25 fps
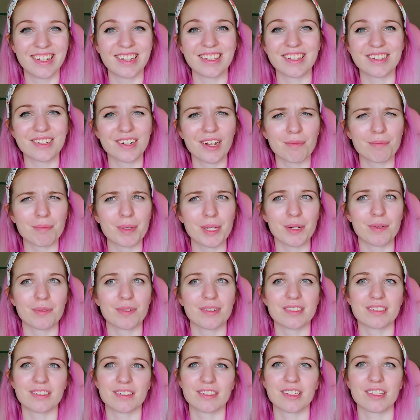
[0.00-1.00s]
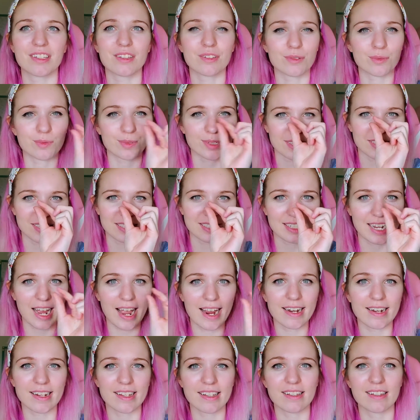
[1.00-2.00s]
They're not big ones. They're like those really
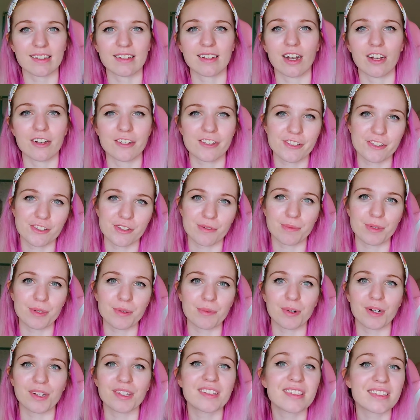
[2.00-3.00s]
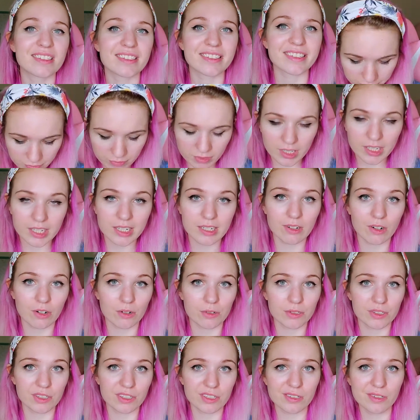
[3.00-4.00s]
tiny costumey ones. Then
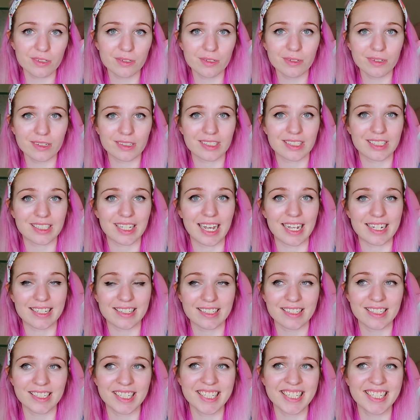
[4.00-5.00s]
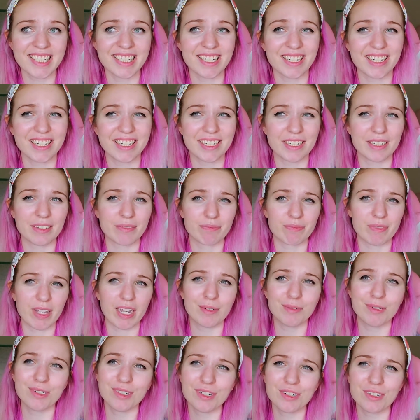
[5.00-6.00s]
also sizing.
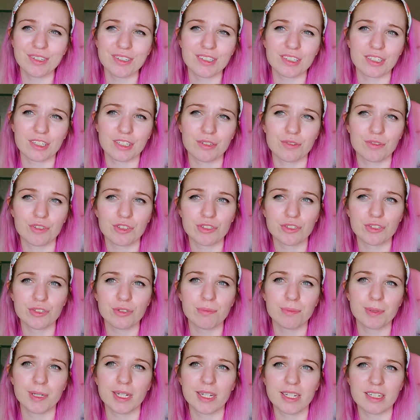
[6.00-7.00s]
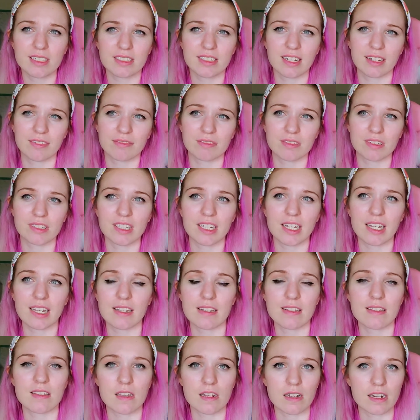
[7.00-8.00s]
I wouldn't call this a huge issue, but it definitely
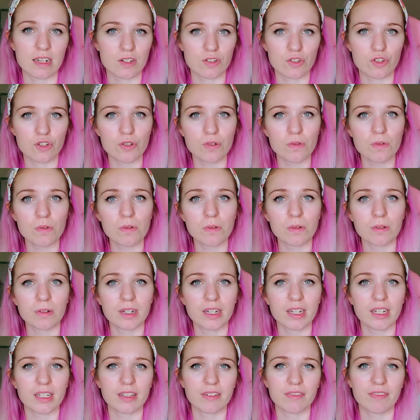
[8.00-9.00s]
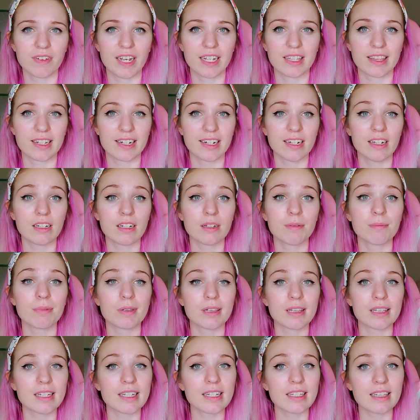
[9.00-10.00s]
is an issue in the fact that it
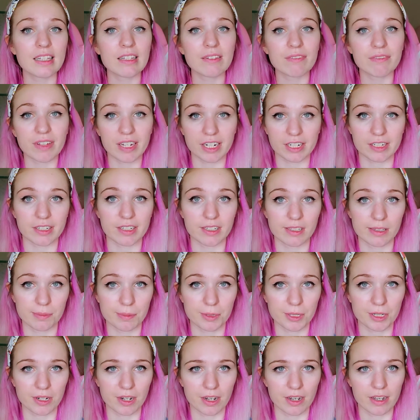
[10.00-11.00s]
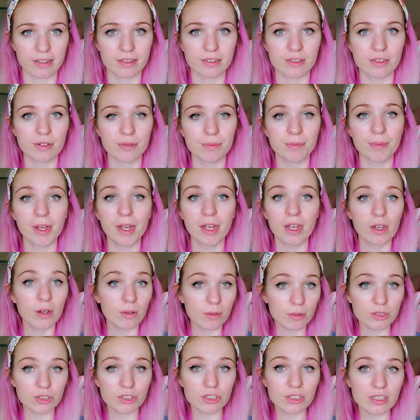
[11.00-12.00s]
completely varies per costume,
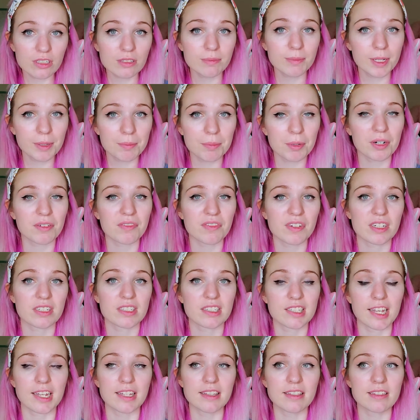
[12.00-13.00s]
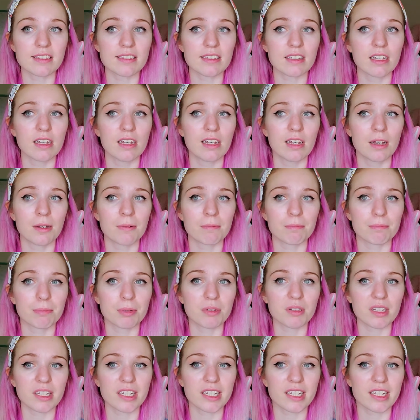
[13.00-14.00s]
which does make perfect sense.
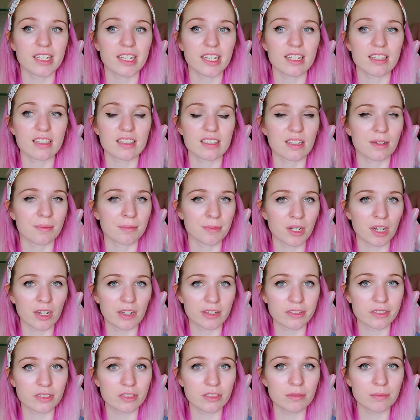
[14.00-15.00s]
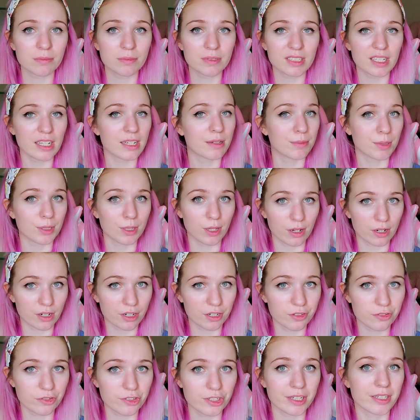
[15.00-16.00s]
But like in some costumes, I'm a
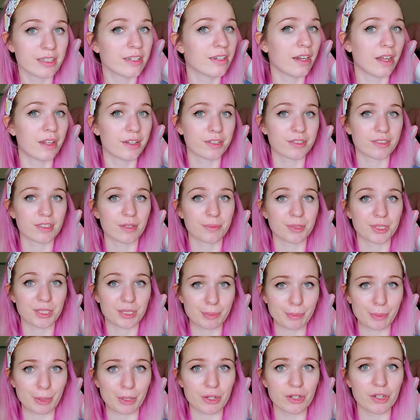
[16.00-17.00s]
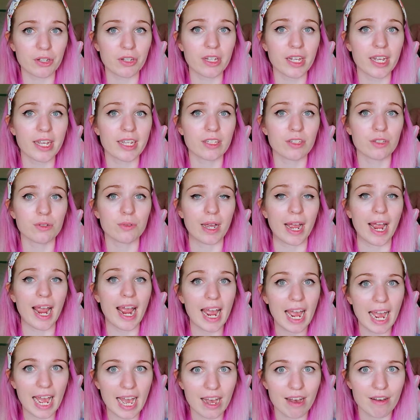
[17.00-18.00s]
large, and in others I'm a small, and you
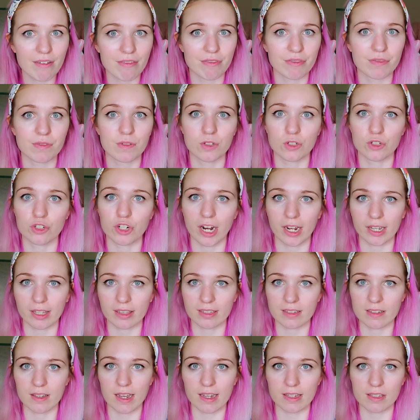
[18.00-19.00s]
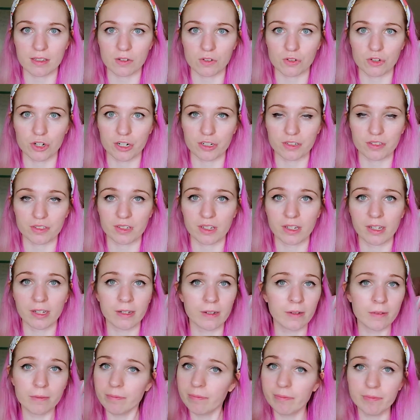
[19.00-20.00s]
have to check the sizing charts.
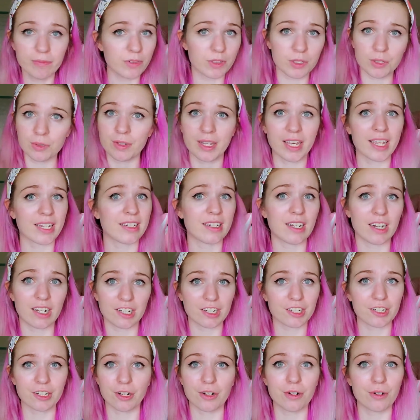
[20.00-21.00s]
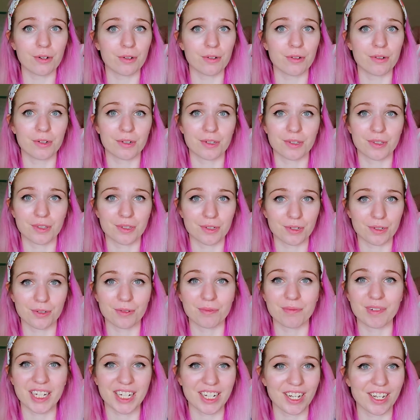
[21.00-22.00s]
You cannot go
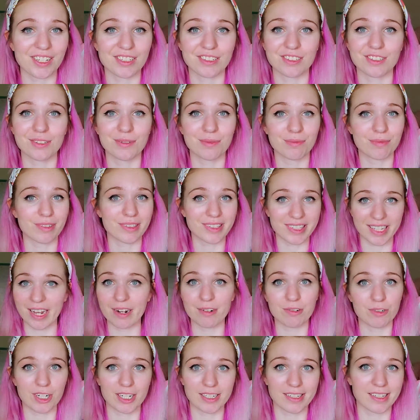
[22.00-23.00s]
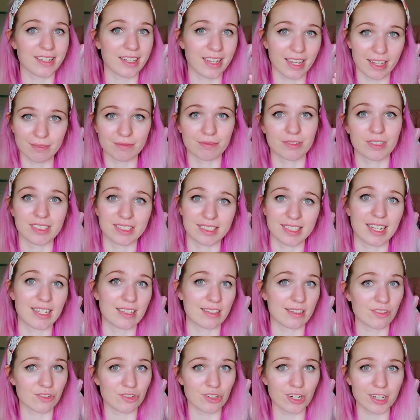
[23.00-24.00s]
through Miccostumes without checking every
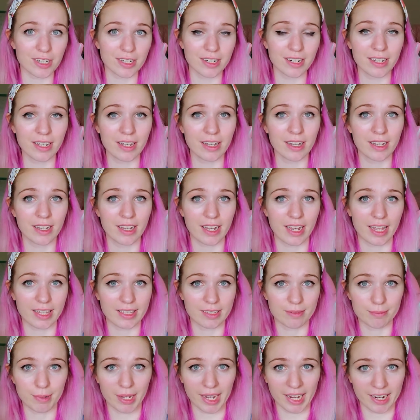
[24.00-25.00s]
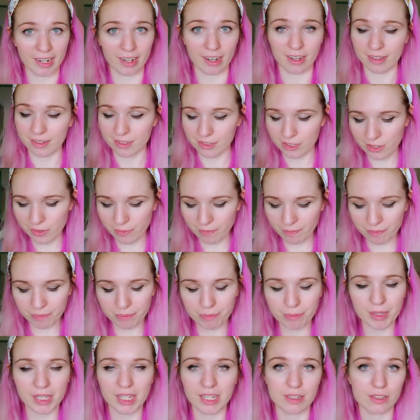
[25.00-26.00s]
sizing chart and then buy a costume
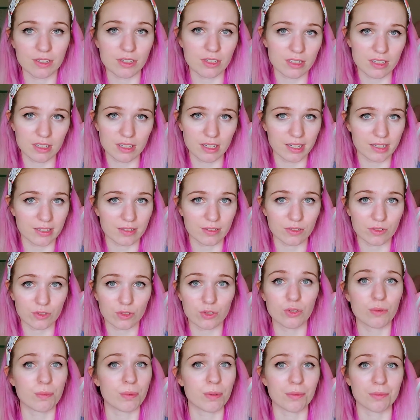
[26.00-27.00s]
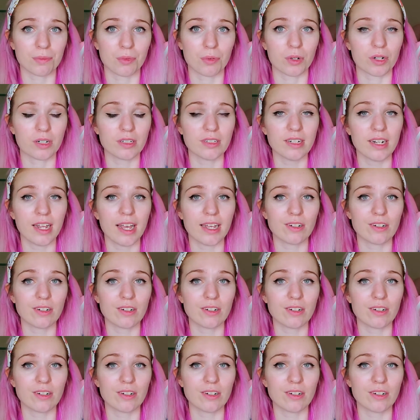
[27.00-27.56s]
because it's super important.